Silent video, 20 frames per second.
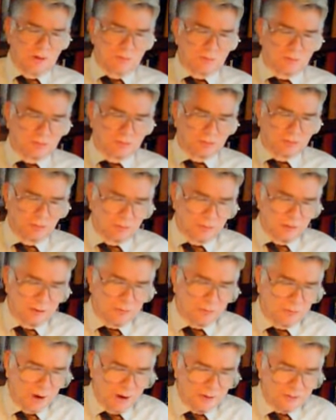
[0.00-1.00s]
He was doing
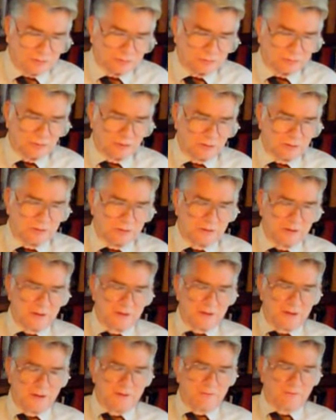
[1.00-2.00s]
it righteously,
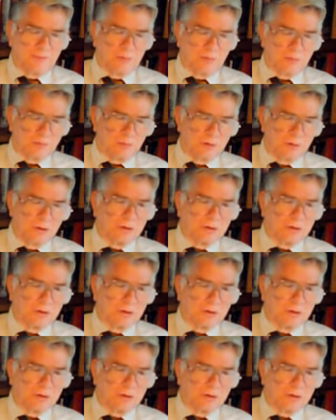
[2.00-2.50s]
if you will